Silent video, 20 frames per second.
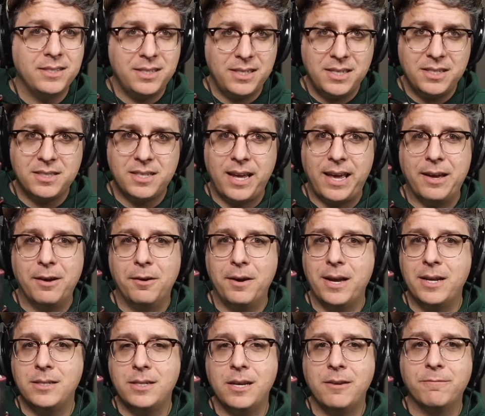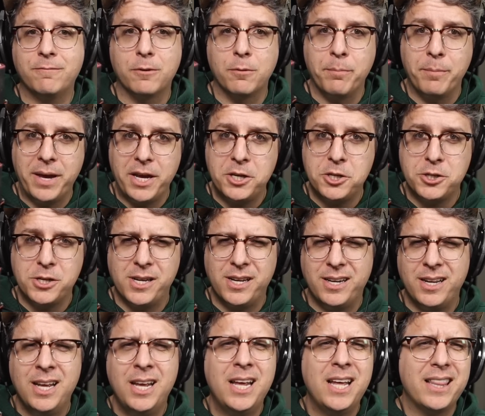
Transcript: detail and information.